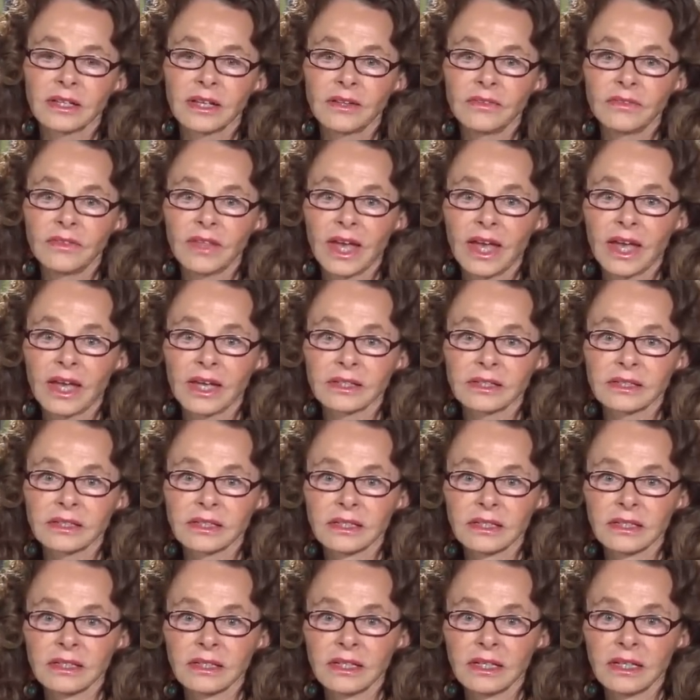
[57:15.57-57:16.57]
that
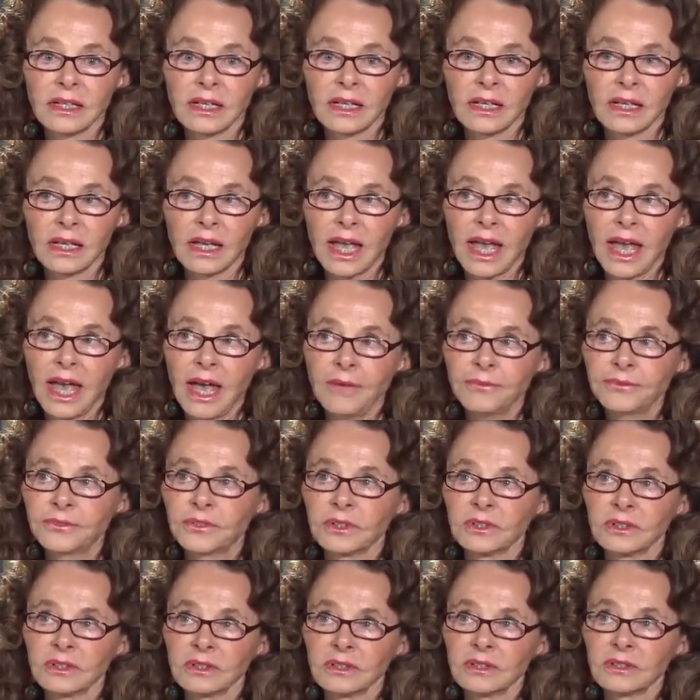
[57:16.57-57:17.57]

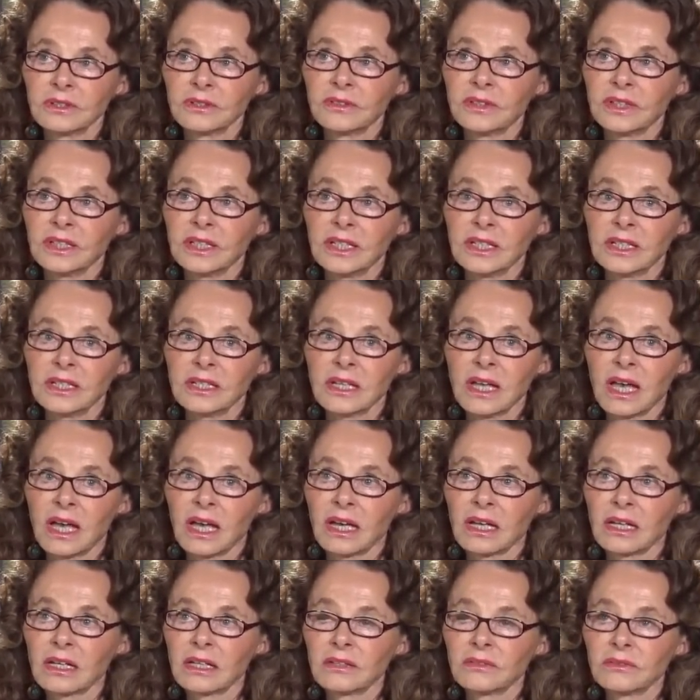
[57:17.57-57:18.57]
after the,
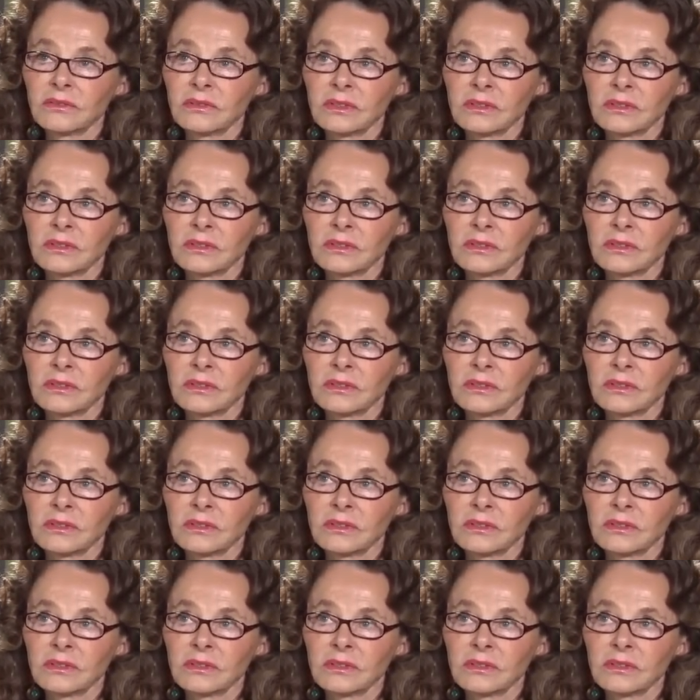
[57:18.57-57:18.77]
uh,